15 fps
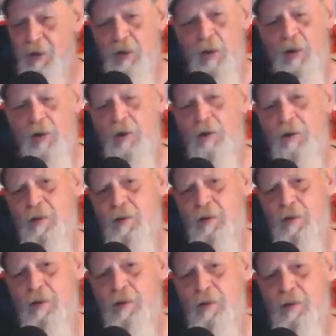hard
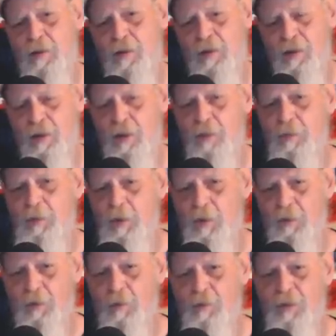to keep
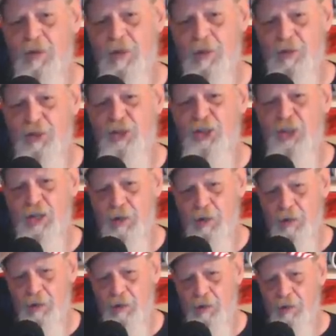you from seeing shit.
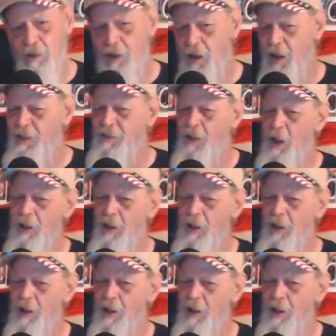It's all